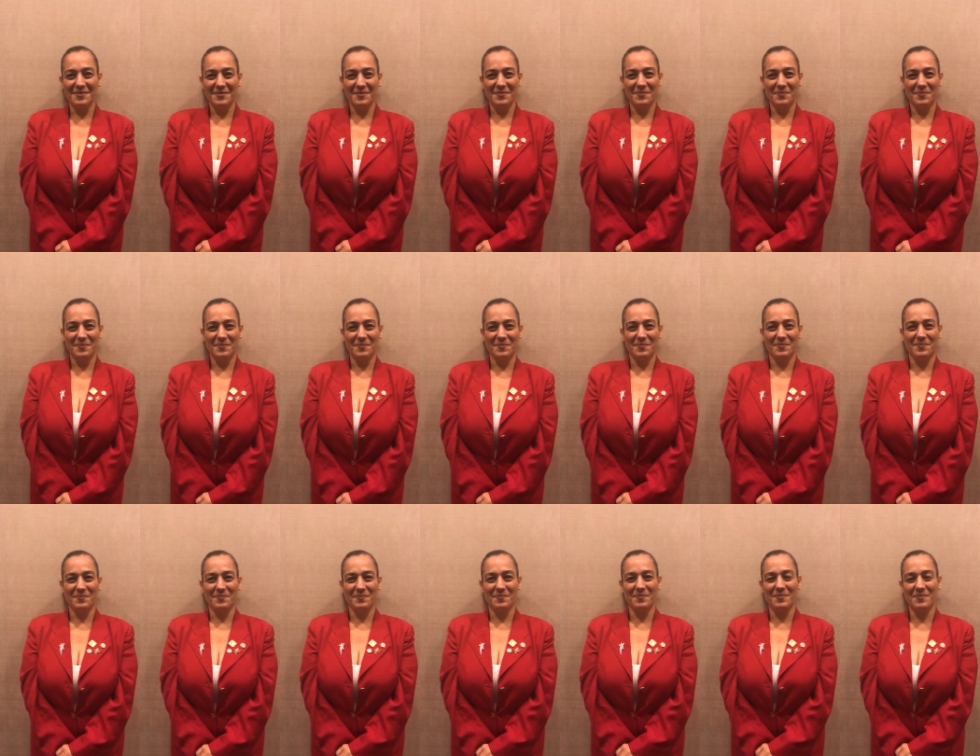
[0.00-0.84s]
do now?
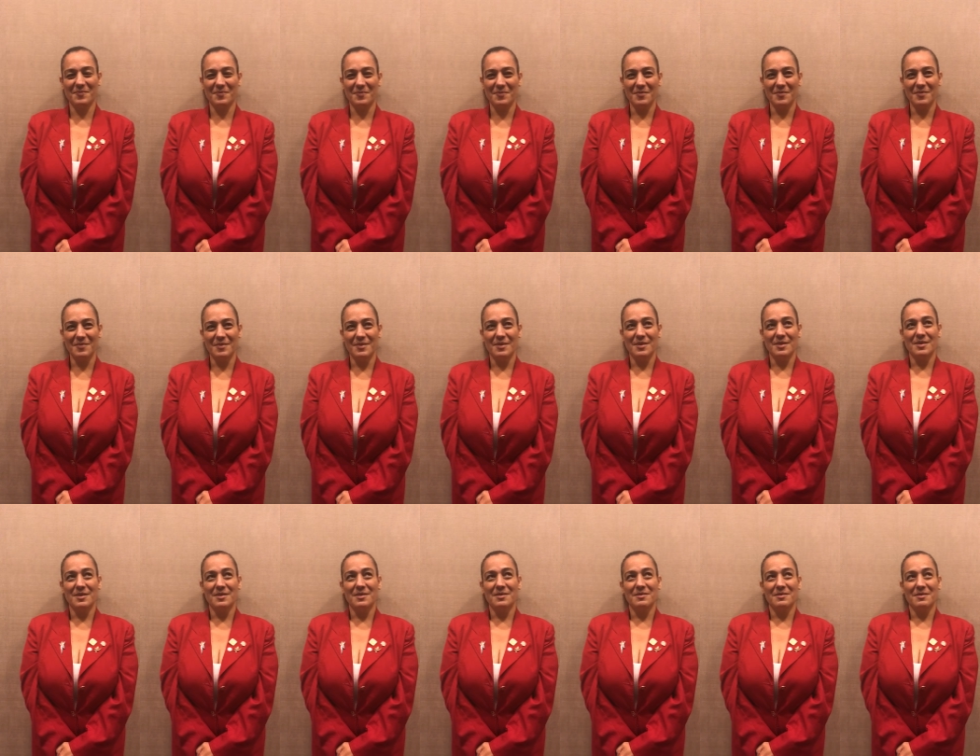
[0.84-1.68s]

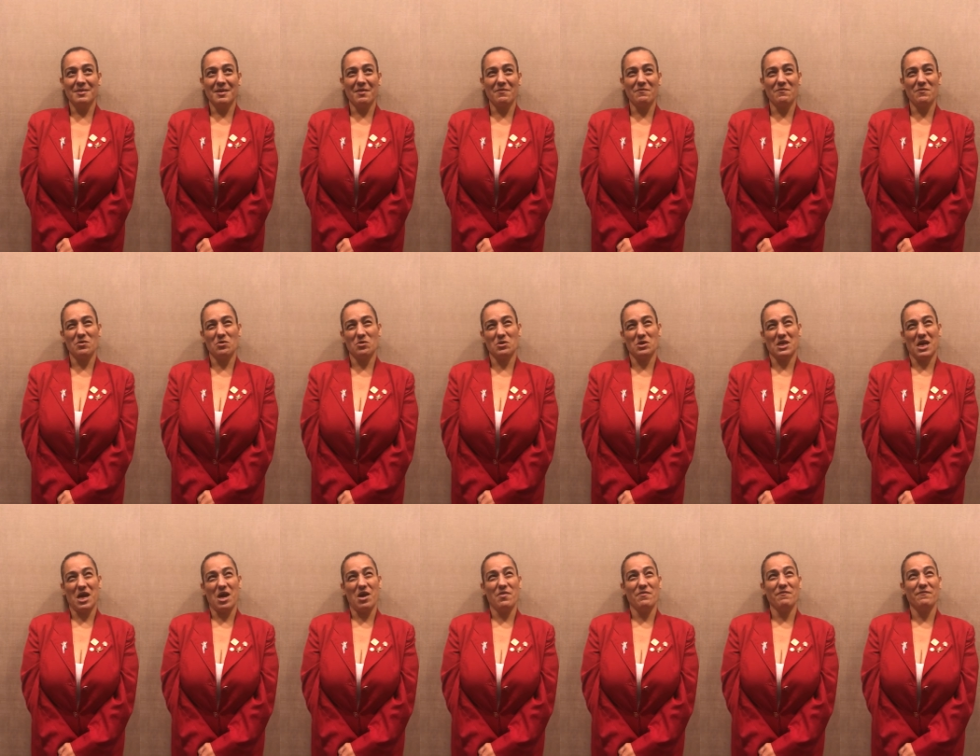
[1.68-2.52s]
I feel
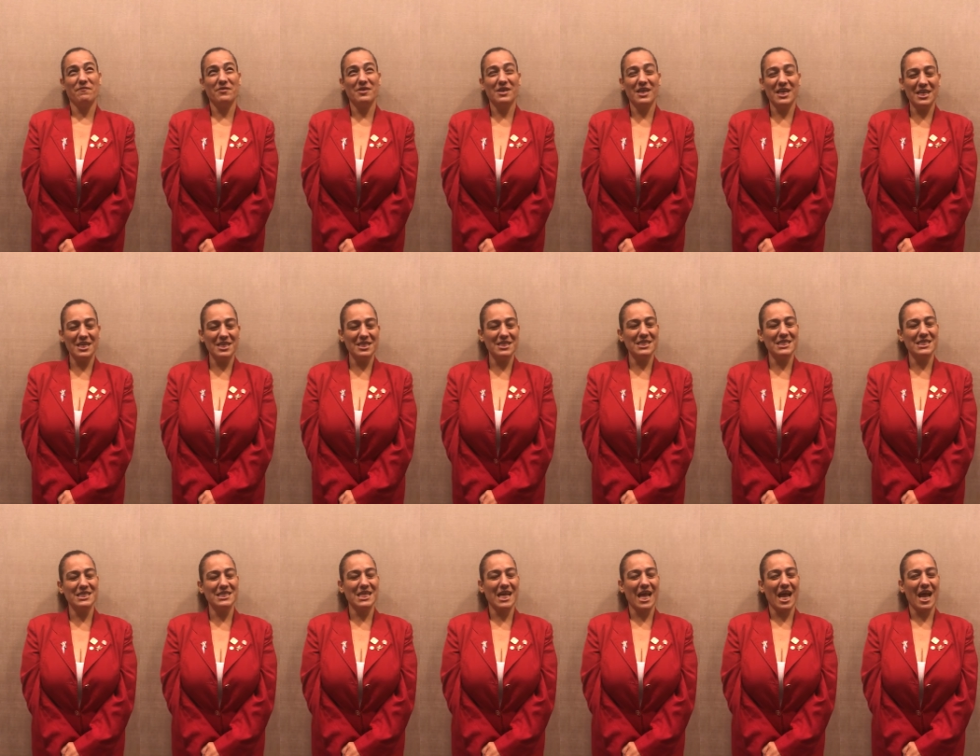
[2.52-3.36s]

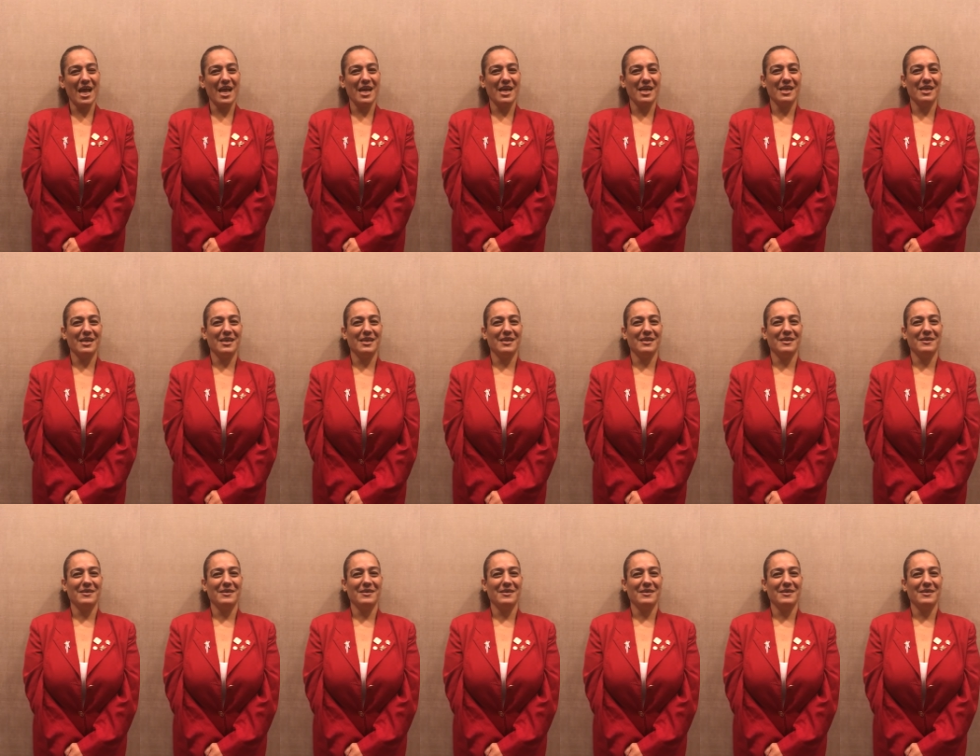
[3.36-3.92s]
confidence. I